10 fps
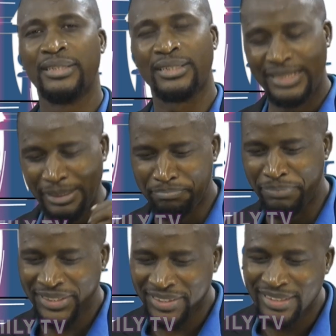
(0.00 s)
that the
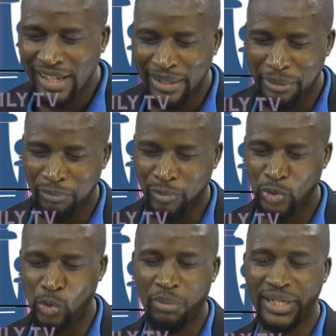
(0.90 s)
best time
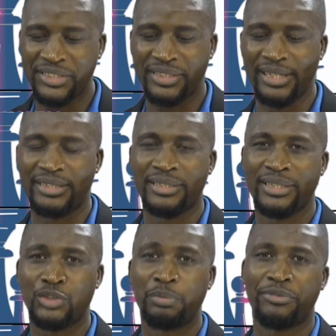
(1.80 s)
to manage debt
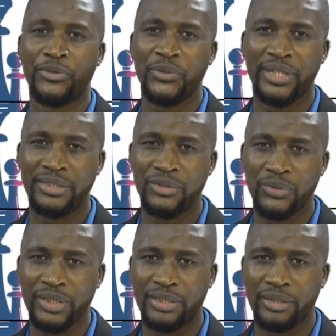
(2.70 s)
is before you get
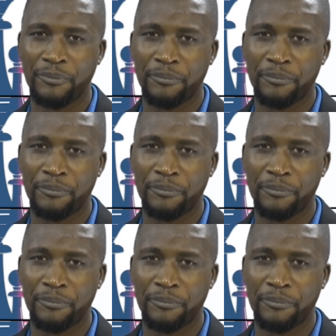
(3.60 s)
into it.